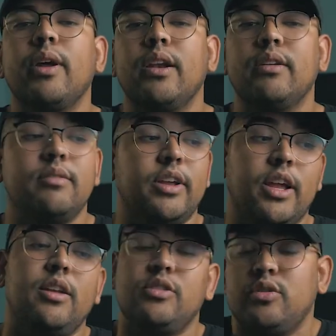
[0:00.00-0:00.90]
and
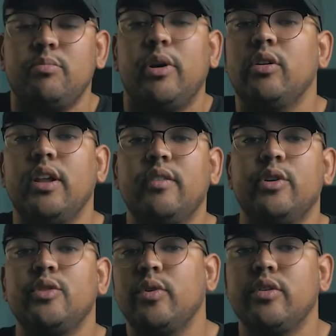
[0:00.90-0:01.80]
again just better
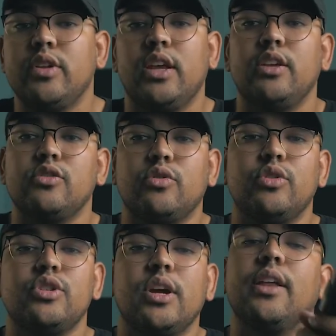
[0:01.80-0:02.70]
leverage when taking
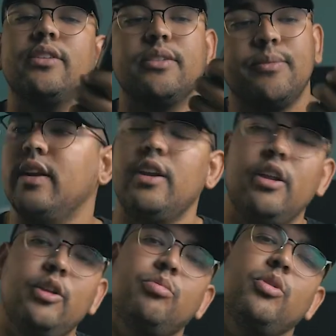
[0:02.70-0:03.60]
certain shots.
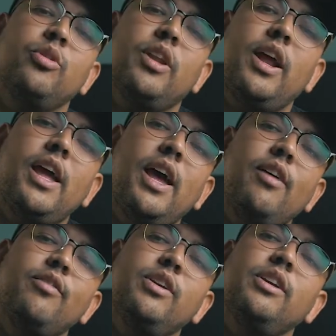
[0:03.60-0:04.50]
Another pro that I
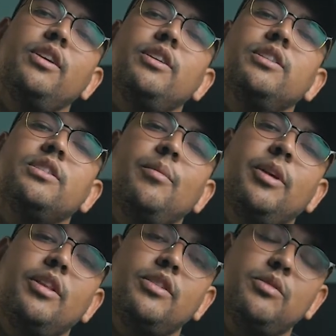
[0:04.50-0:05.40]
have is, I
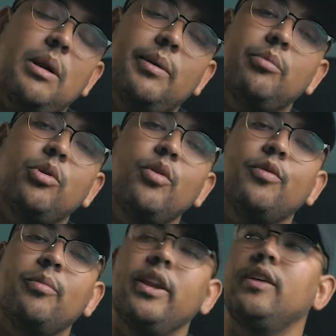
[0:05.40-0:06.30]
mean this is probably a pro
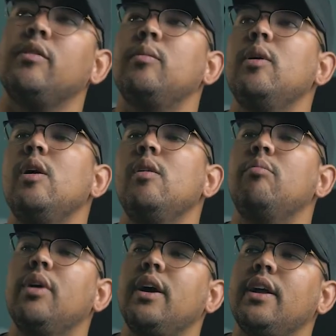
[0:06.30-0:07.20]
for many of them,
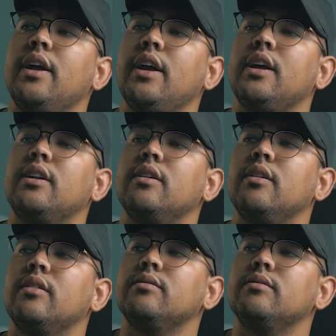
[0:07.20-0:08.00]
but it can